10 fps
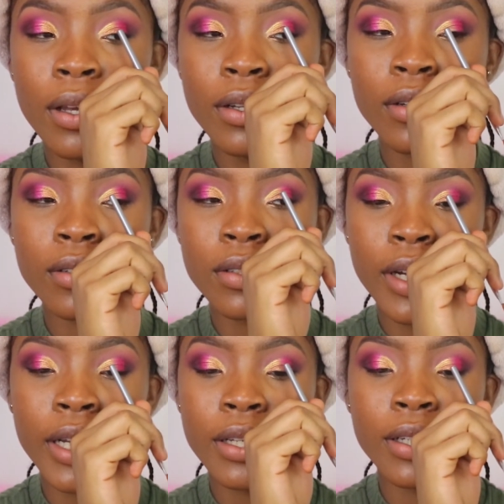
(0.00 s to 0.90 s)
Just
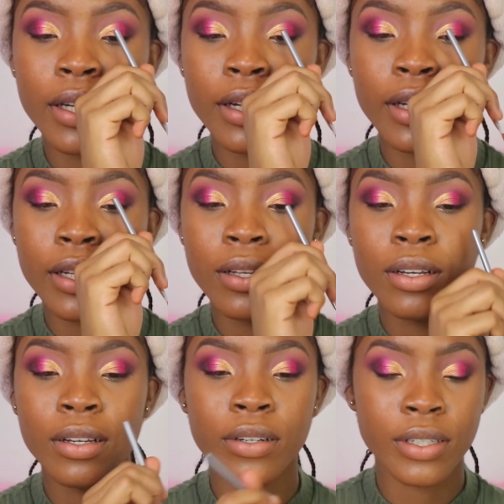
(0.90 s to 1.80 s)
right in there in the
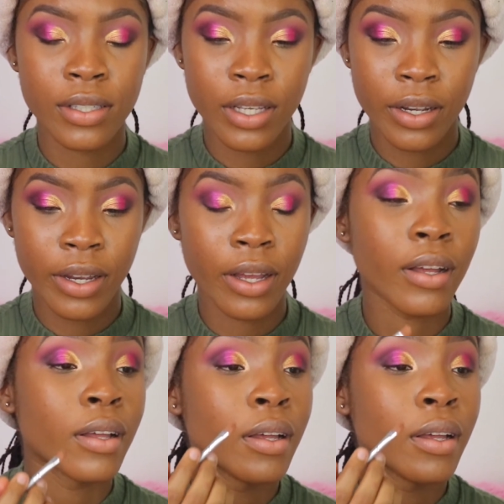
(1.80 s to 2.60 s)
crease area.